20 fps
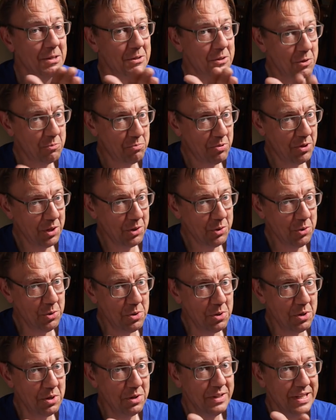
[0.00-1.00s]
So it's pretty
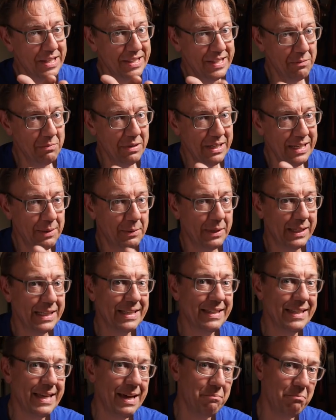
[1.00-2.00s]
cool that they've been able to
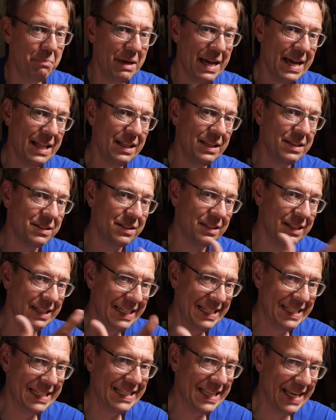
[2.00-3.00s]
get that ballast
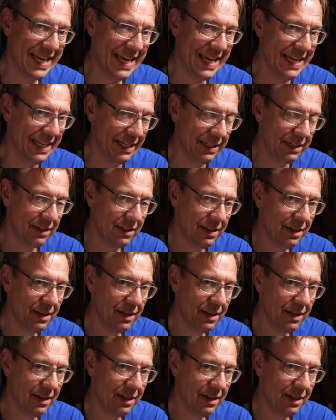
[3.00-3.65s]
into the head.